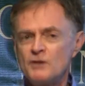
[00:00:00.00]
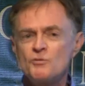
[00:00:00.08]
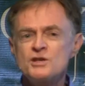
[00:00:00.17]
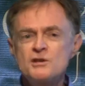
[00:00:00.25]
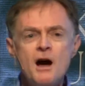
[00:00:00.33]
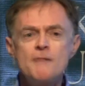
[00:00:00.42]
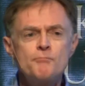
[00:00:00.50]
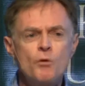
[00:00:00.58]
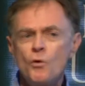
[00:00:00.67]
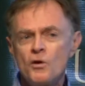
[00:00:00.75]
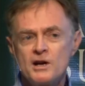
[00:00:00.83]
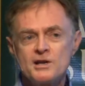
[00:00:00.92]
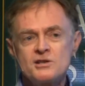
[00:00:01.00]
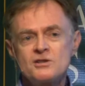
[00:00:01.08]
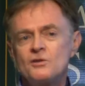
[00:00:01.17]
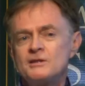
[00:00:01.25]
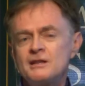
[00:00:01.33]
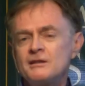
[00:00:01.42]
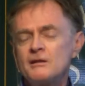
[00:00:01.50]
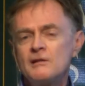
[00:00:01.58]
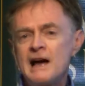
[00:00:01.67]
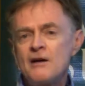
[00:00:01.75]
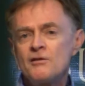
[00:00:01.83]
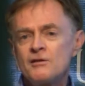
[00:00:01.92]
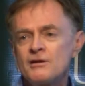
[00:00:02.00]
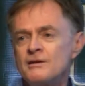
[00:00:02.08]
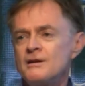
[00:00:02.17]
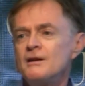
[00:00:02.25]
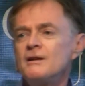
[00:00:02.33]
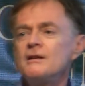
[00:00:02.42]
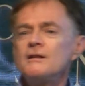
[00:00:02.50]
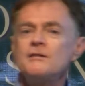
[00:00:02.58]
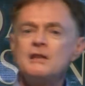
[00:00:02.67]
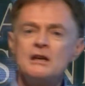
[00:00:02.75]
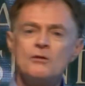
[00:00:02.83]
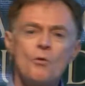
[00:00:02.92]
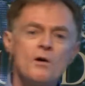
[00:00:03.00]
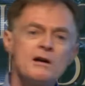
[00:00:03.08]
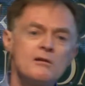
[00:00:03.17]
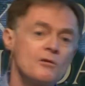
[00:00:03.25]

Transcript: It was not porous, so it didn't allow the oil